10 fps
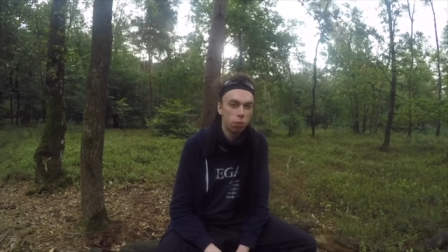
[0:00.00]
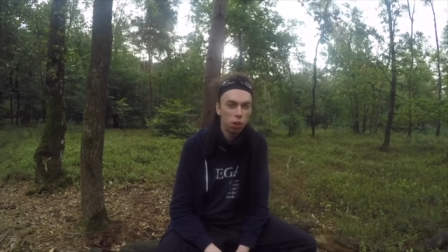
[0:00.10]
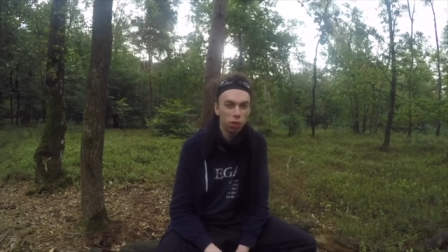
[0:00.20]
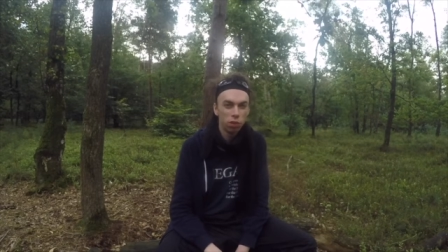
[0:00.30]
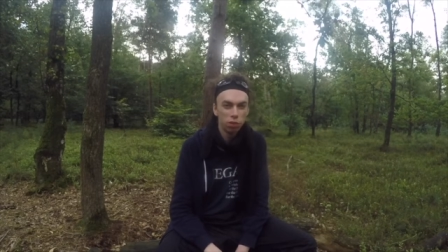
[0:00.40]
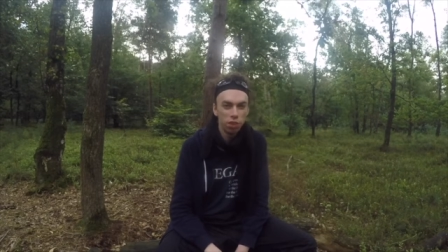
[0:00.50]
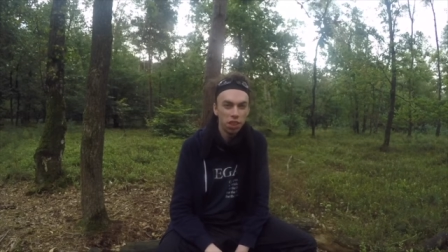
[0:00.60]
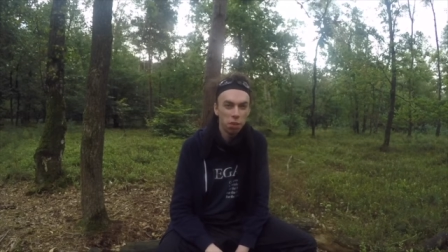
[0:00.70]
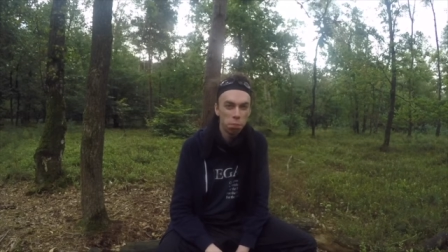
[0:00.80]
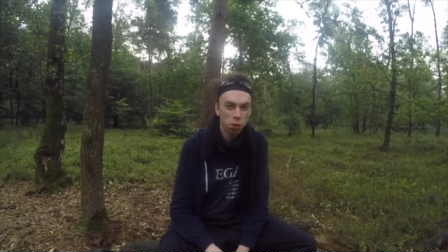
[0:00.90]
one
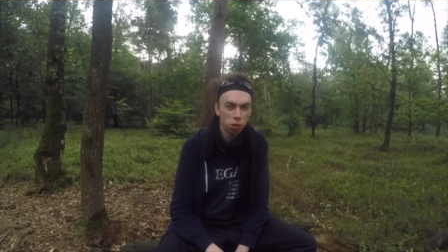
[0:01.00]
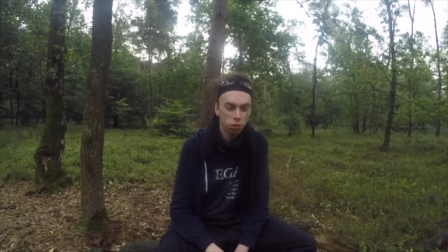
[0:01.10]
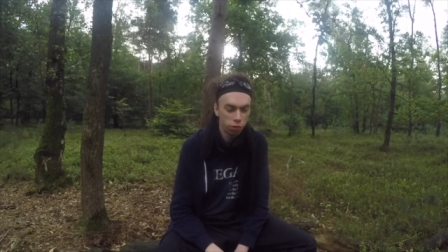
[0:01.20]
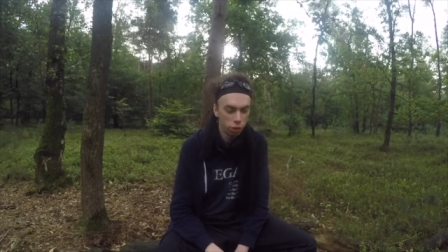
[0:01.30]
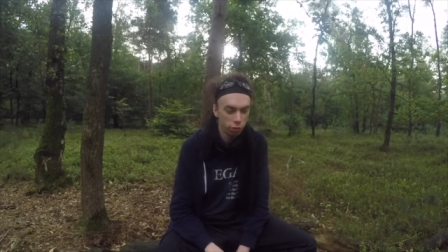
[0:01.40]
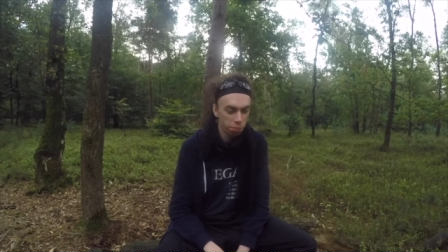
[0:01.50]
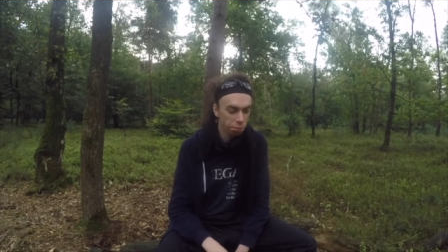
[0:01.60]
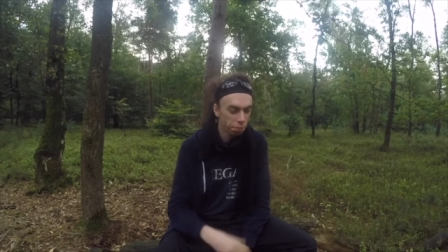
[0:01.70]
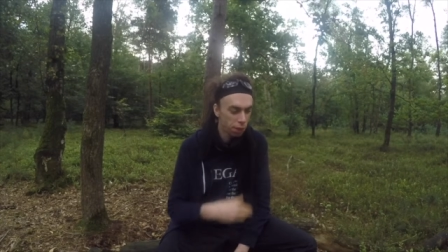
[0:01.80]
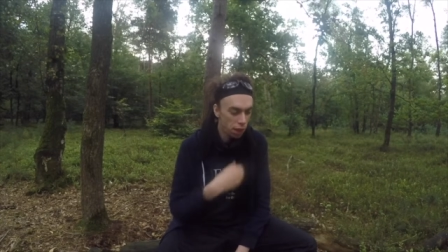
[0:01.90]
vegan point of view
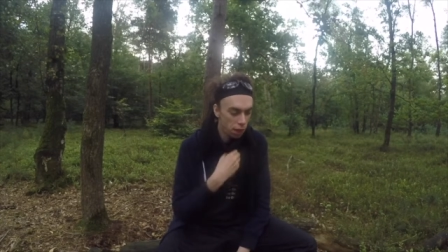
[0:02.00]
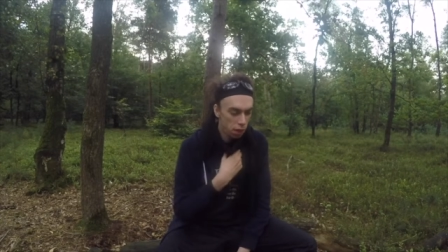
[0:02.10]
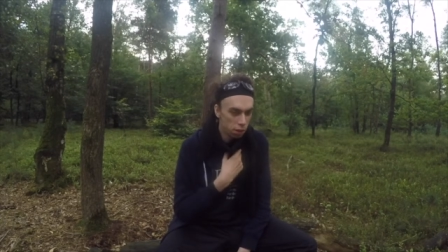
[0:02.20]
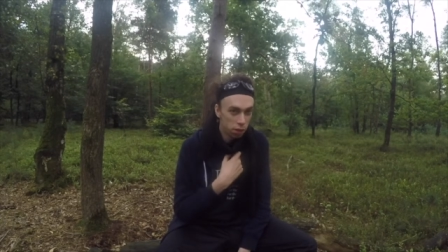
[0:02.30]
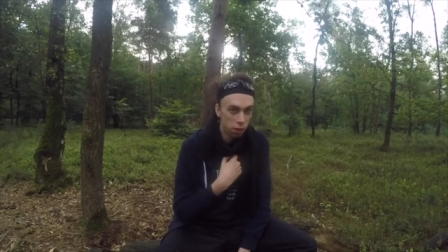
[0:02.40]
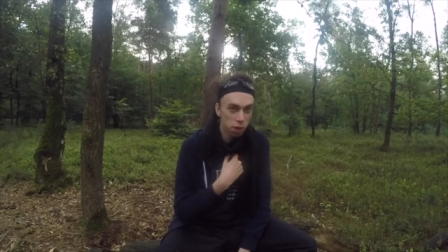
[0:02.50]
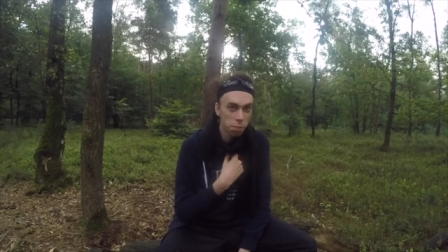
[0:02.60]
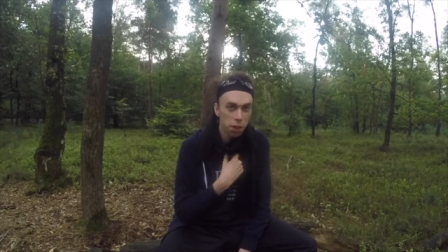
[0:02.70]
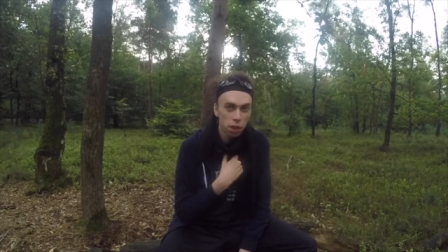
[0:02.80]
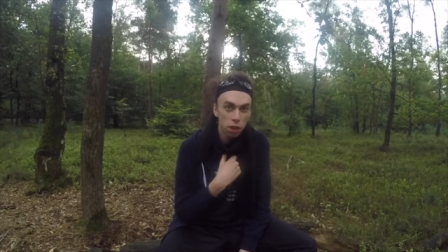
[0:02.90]
that
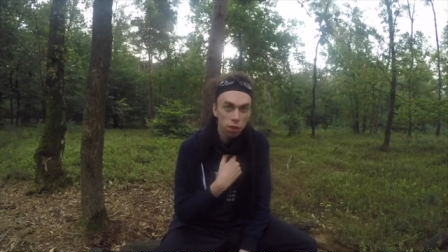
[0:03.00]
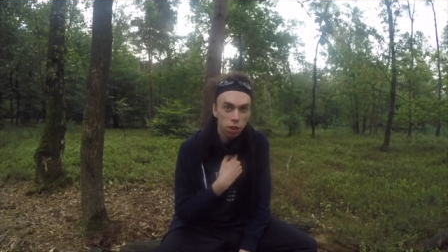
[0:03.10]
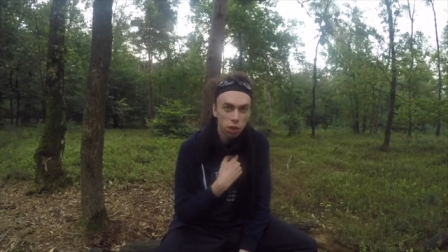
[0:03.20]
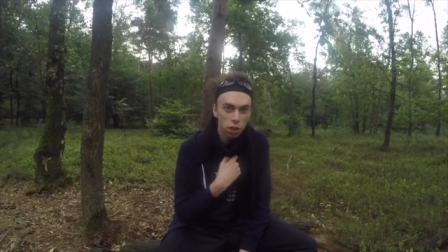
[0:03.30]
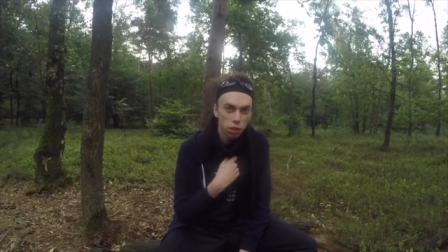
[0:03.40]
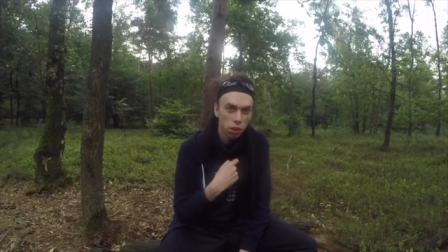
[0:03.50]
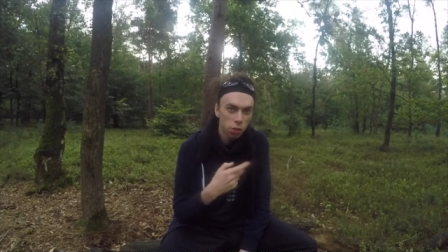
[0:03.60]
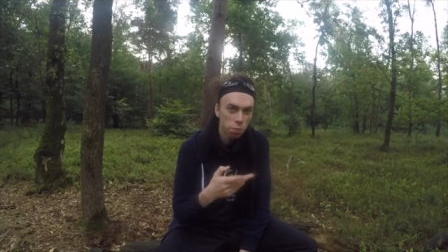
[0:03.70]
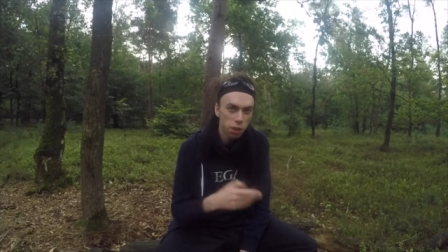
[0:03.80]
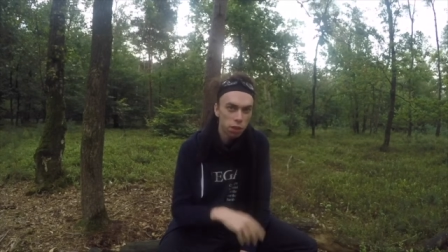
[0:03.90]
being autistic, artistic
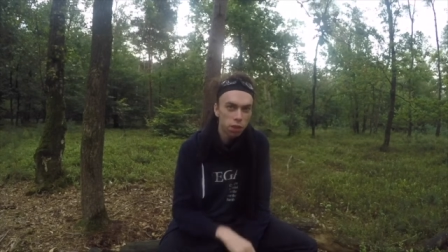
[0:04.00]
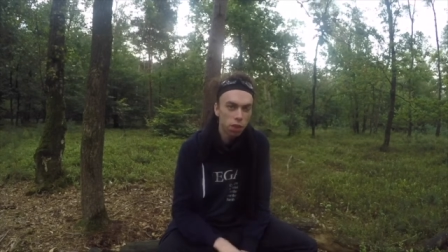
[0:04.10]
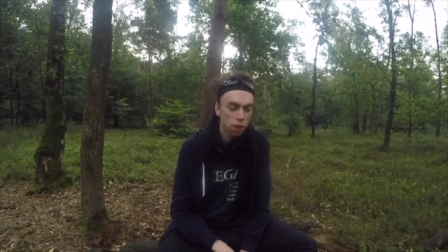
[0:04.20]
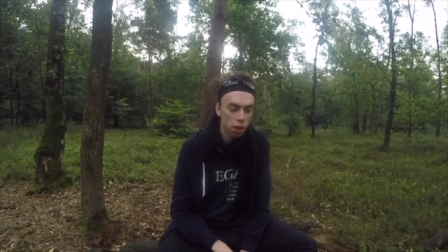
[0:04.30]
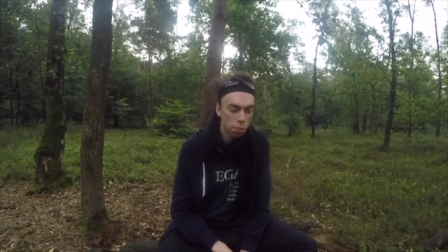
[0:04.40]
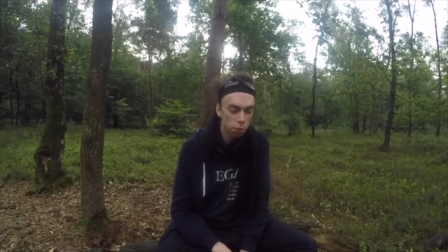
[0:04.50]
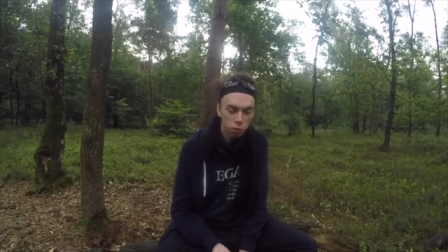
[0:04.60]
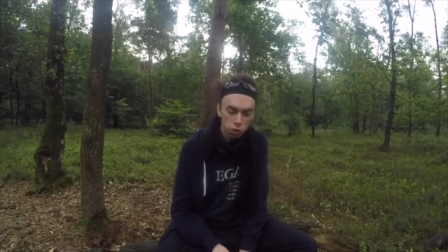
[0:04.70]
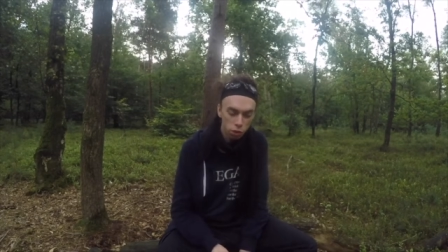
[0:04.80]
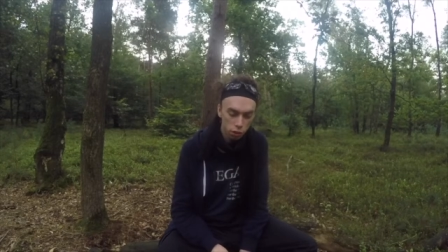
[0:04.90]
don't mean that I
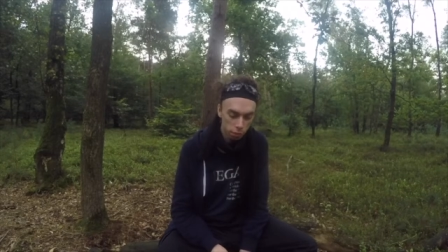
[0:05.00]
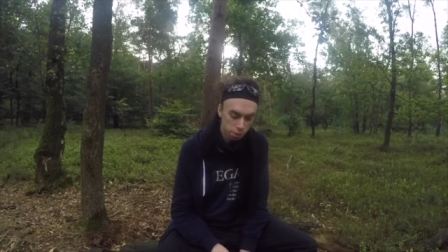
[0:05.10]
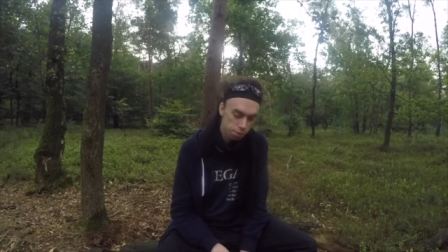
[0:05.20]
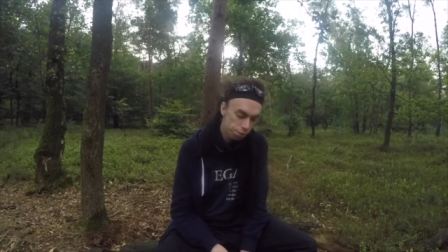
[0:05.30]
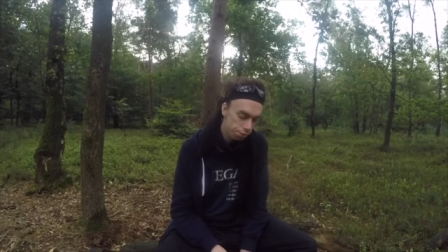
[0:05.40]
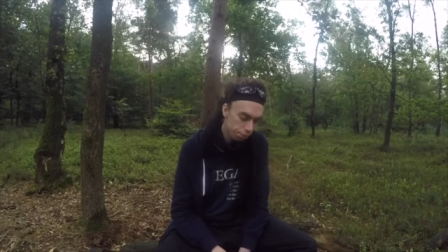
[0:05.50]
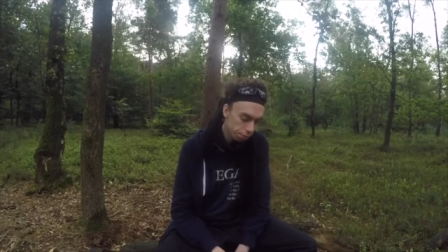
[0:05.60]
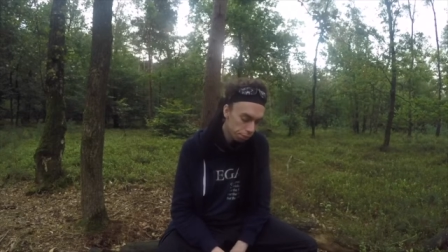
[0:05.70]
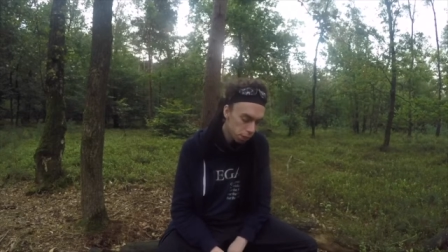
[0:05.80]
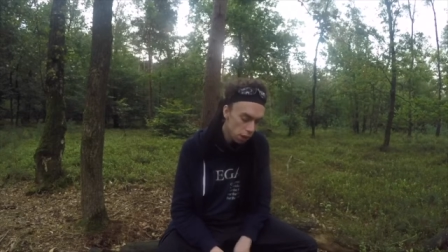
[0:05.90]
put
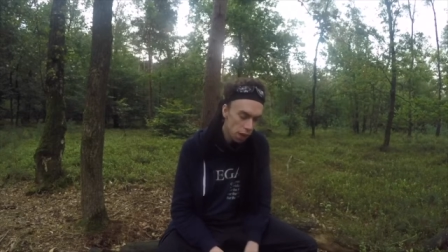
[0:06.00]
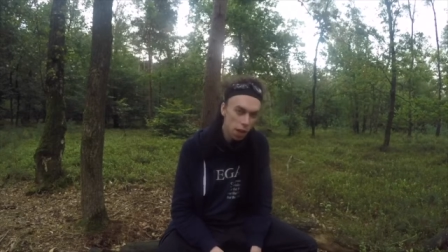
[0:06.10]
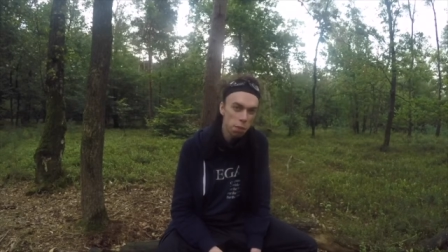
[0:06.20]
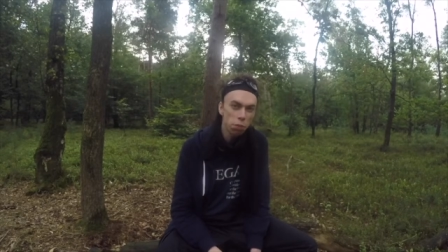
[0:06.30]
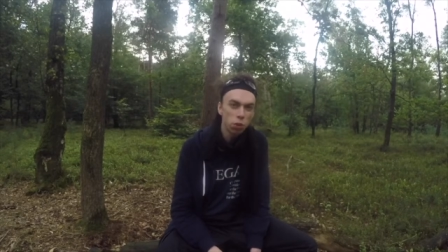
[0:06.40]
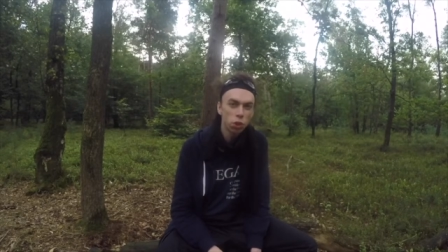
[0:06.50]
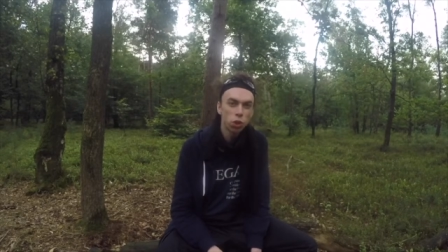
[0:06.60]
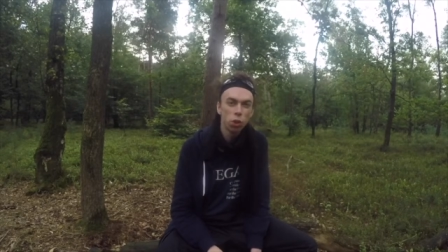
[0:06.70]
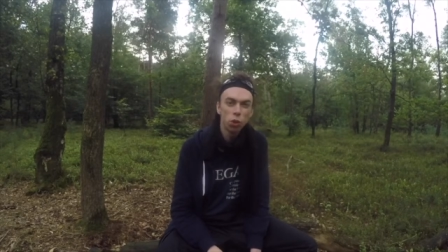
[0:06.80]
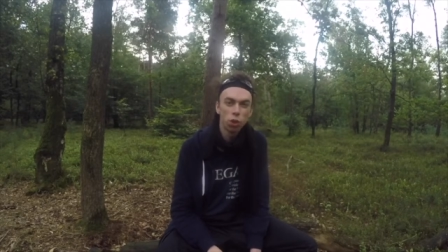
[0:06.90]
animals
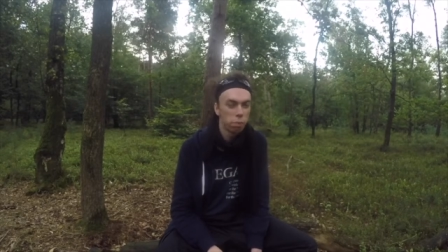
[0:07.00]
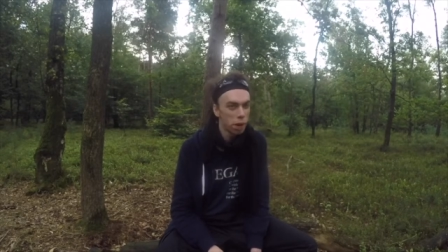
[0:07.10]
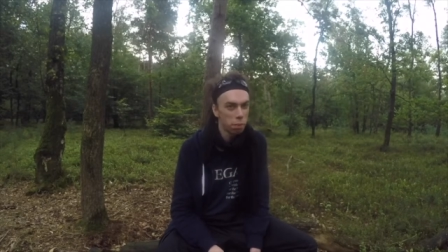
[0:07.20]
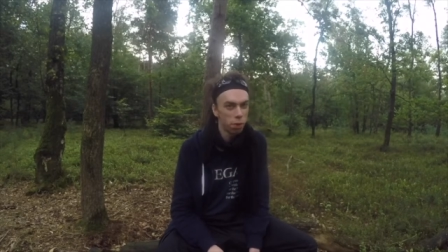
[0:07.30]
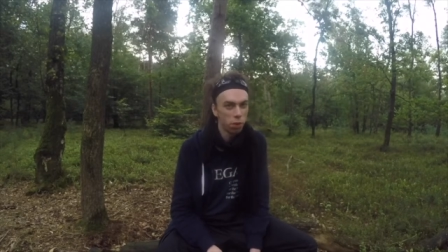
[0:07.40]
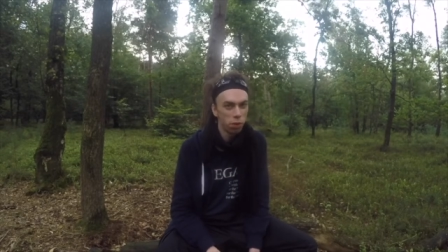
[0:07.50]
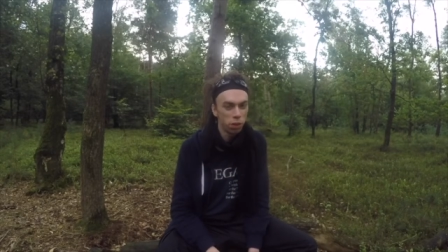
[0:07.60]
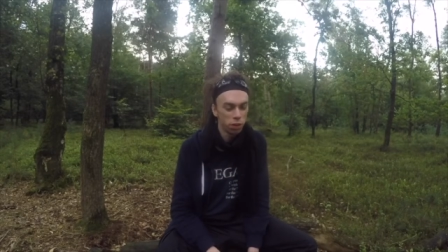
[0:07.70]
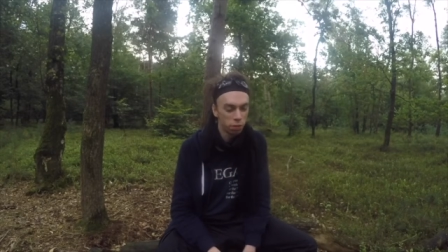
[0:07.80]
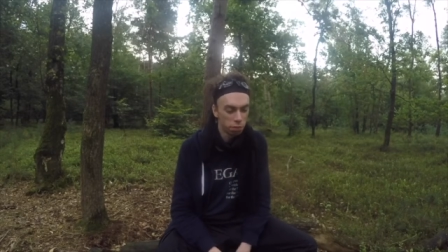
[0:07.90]
on the back burner